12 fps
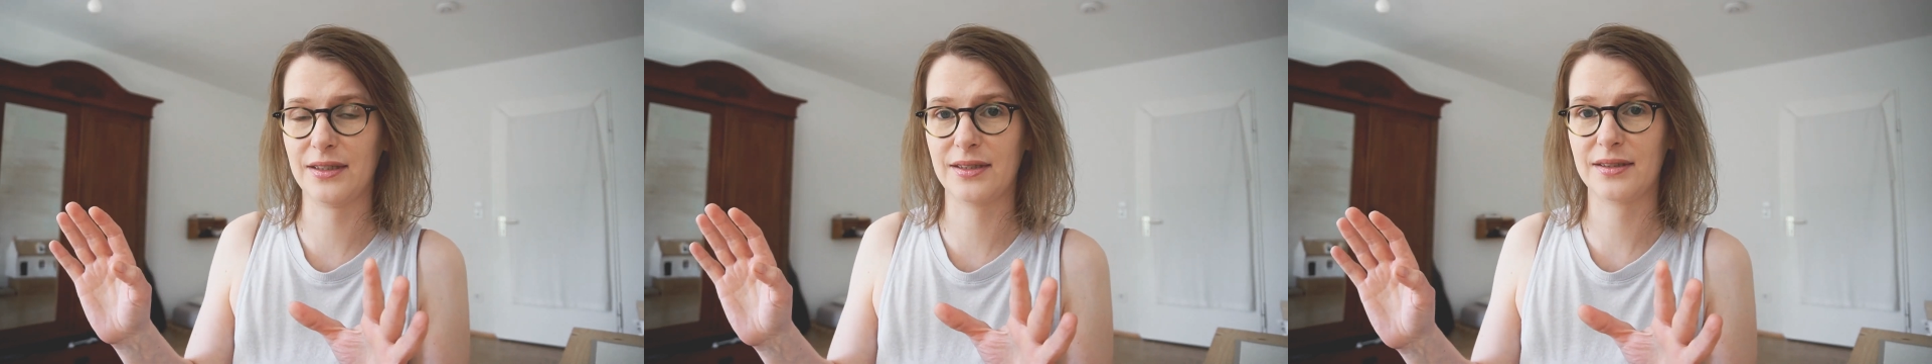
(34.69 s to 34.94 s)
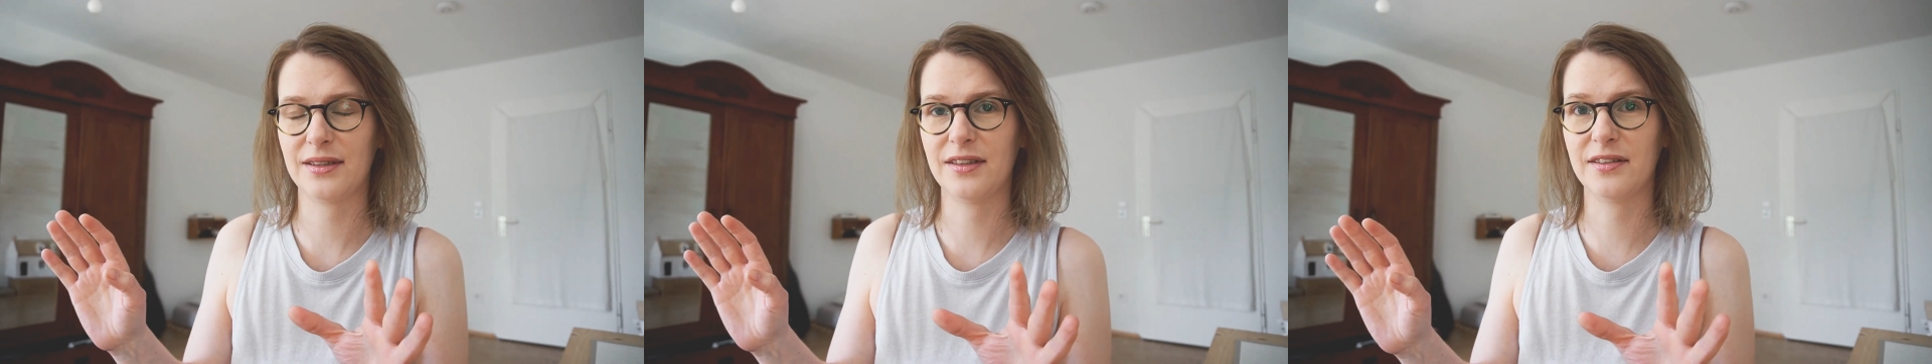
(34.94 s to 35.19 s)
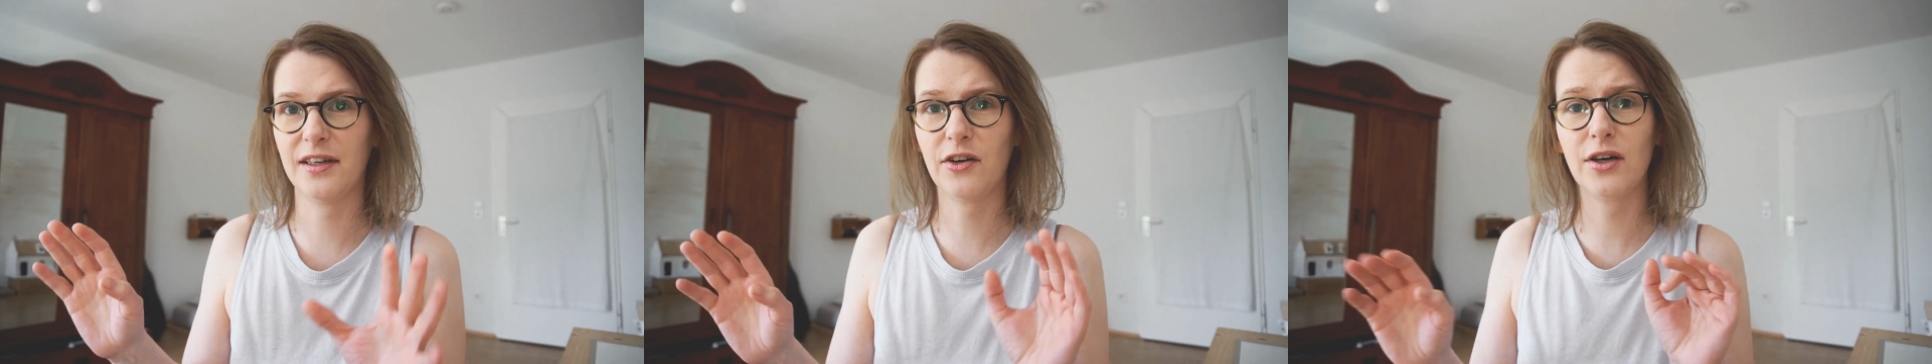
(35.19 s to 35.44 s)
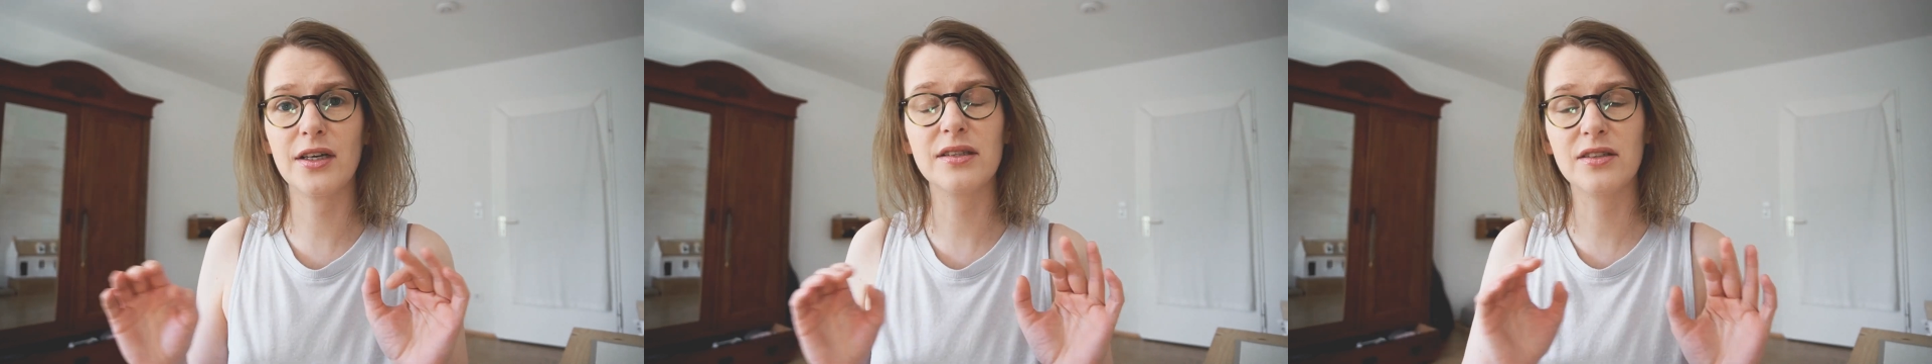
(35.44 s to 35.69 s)
is.
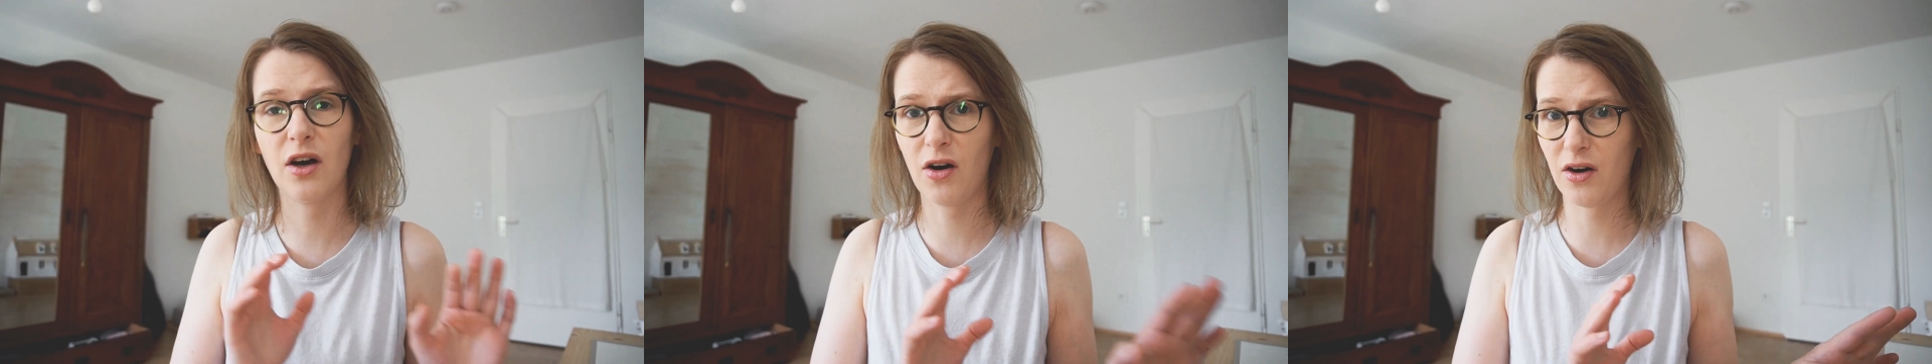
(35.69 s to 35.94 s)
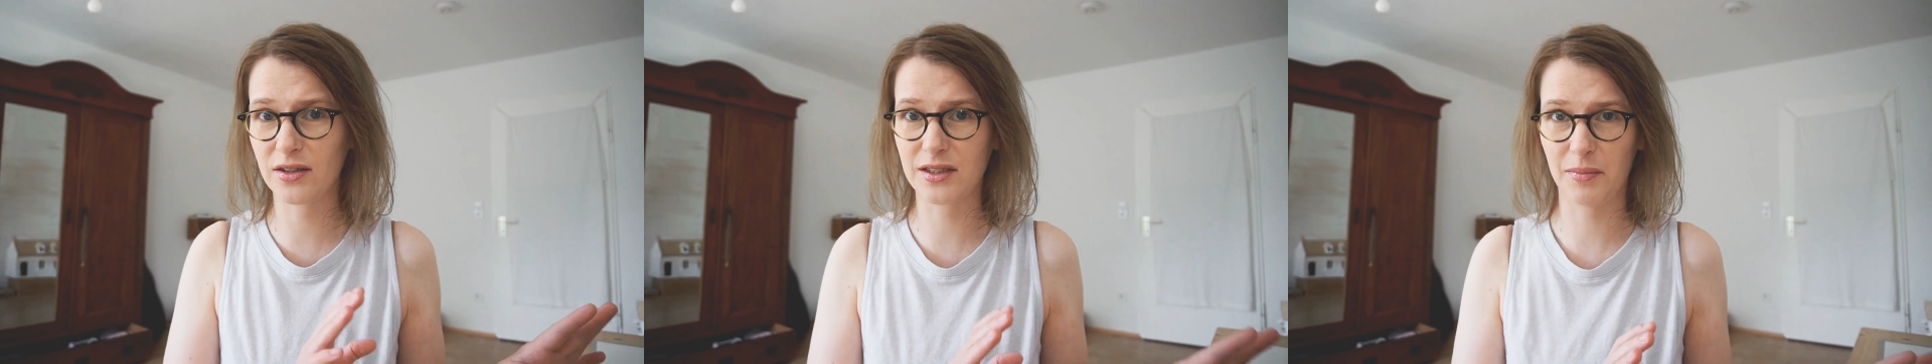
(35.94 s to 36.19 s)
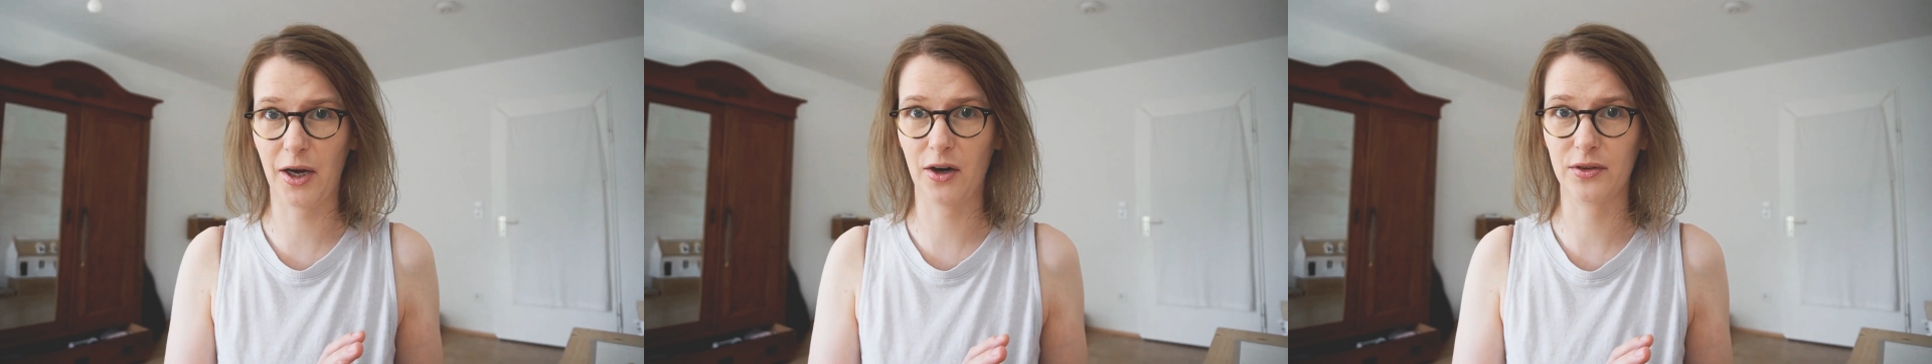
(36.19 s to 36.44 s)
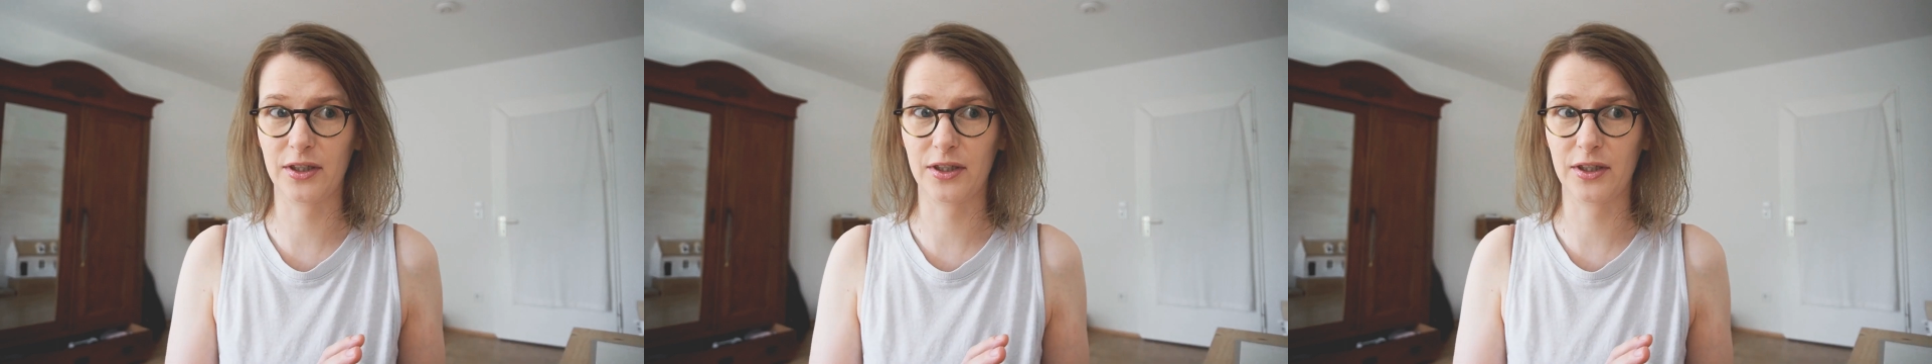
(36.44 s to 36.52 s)
There are songs about